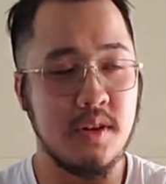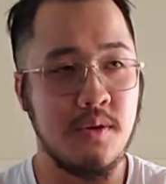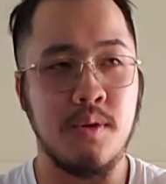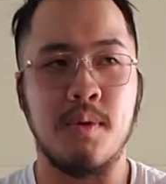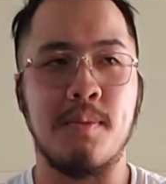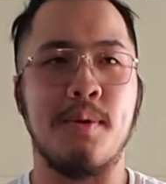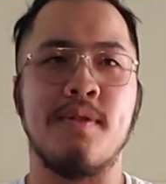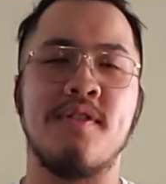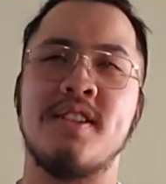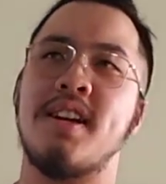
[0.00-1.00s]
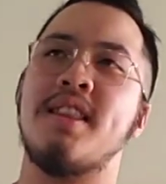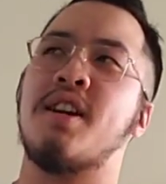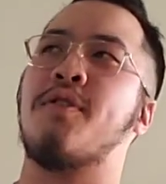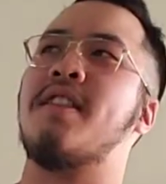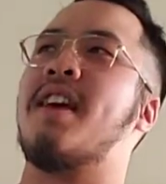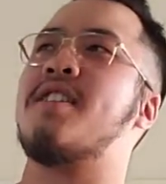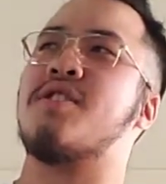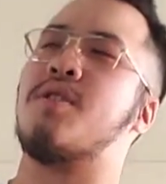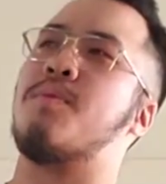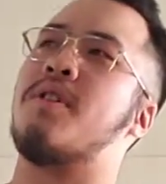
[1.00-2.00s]
Or when we would recite the Green
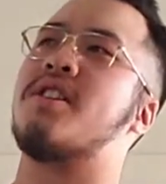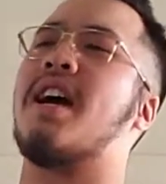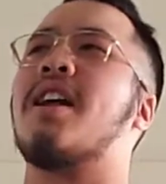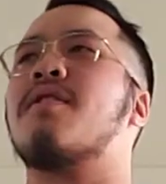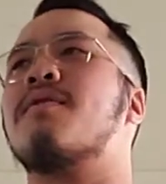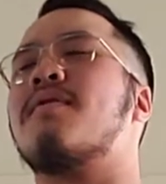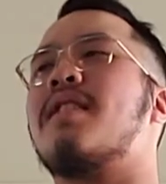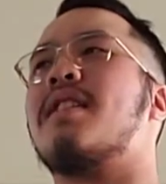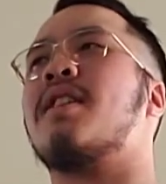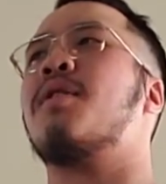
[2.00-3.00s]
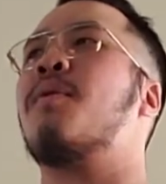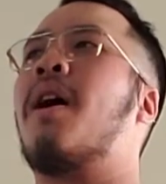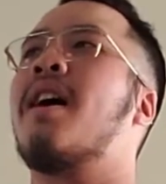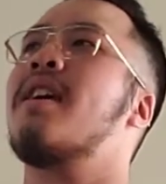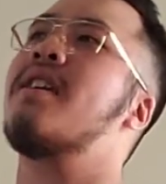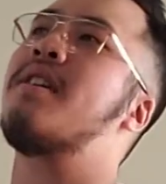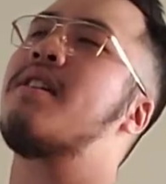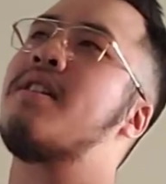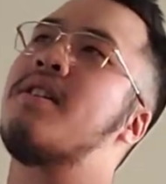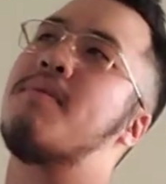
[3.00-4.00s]
Lantern, which I don't know why,
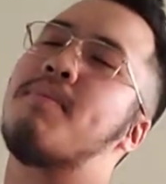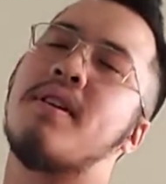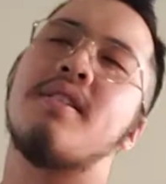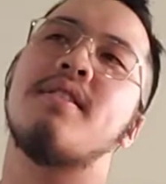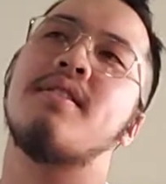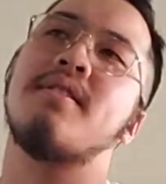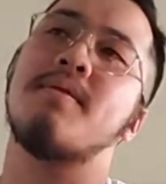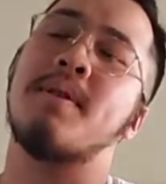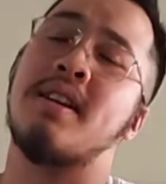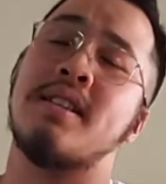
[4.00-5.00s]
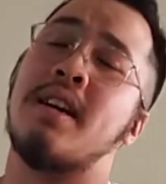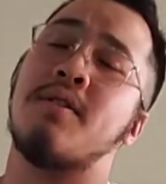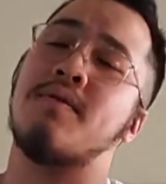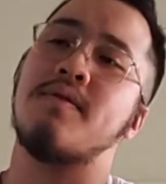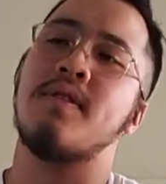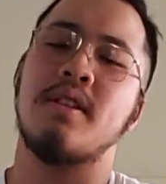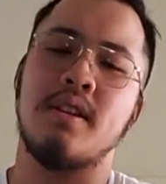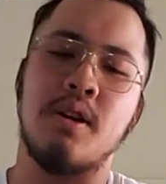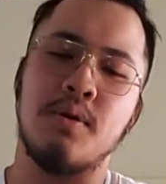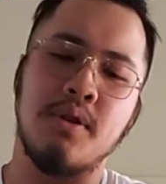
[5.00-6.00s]
but because I don't really
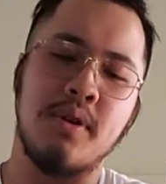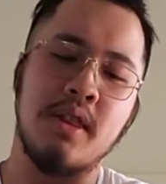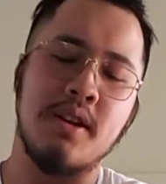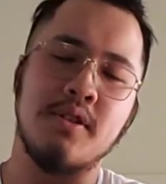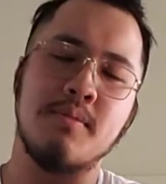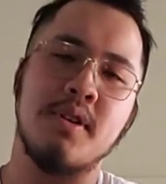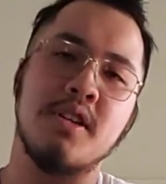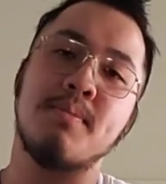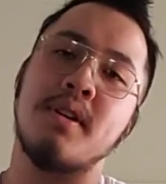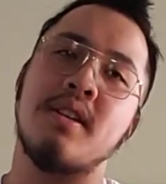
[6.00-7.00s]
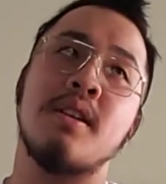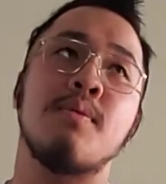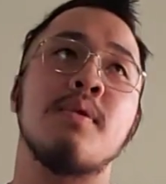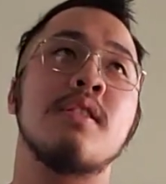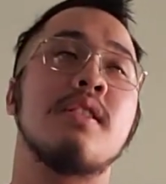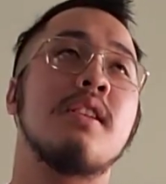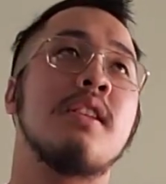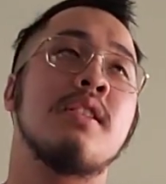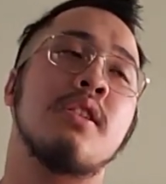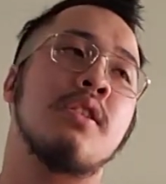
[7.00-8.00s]
know the Green Lantern much, but it
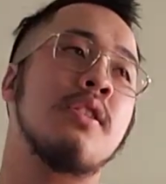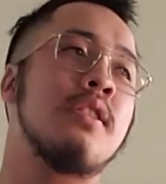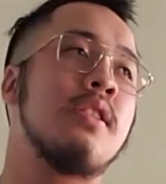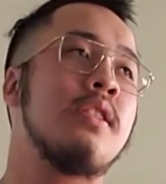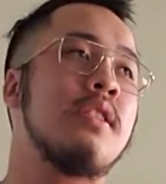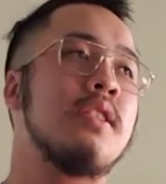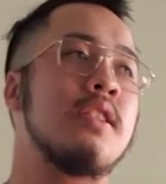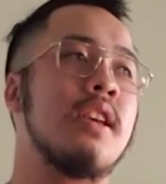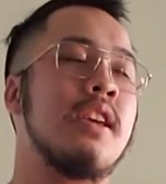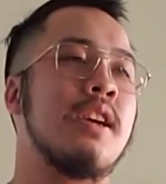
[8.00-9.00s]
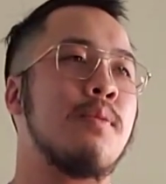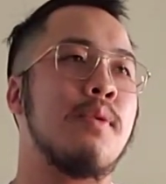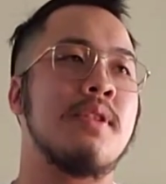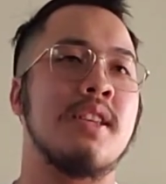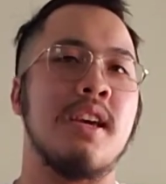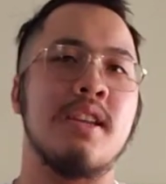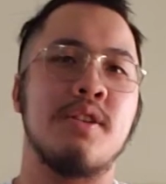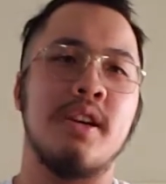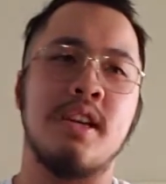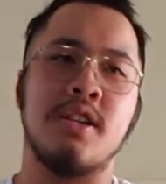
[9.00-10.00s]
is a good saying, and we would say to
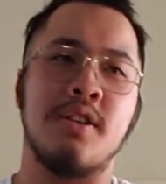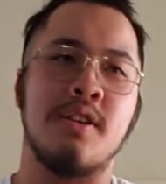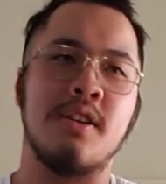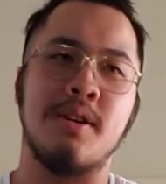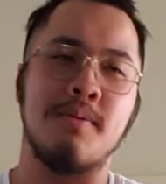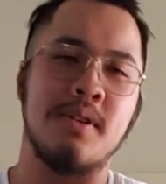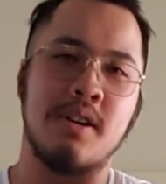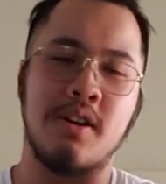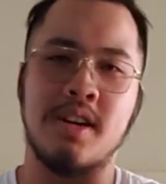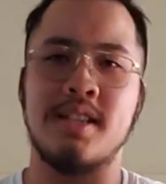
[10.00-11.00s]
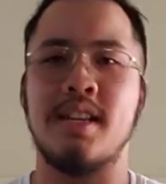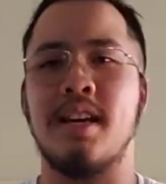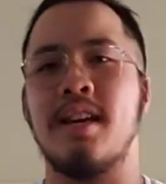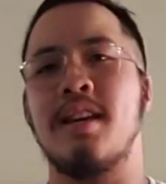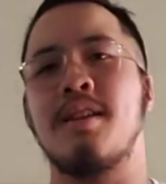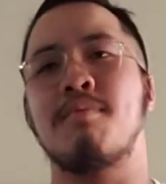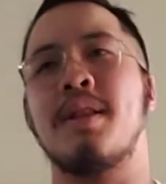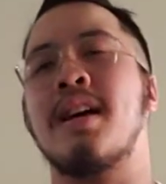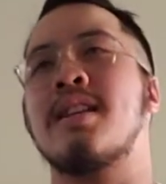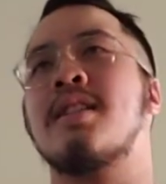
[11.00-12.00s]
each other, in darkest day, in
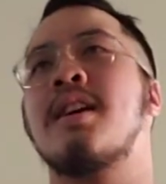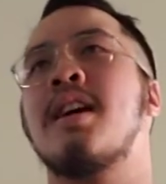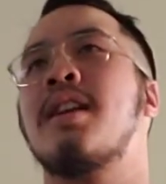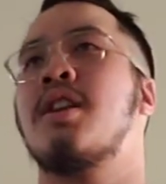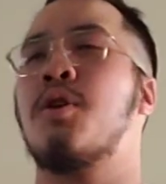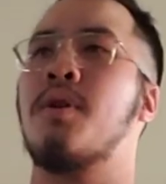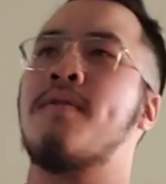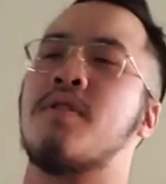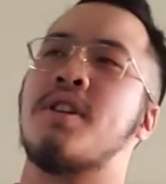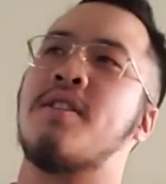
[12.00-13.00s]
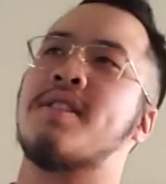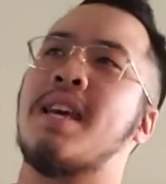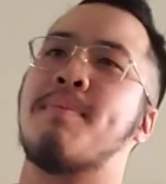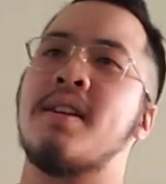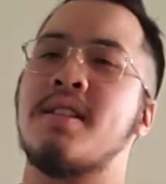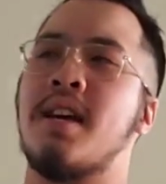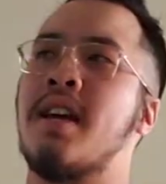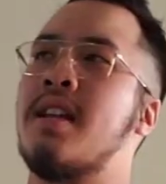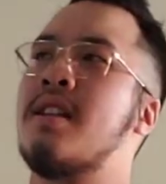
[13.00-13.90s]
blackest night, no evil shall escape my sight.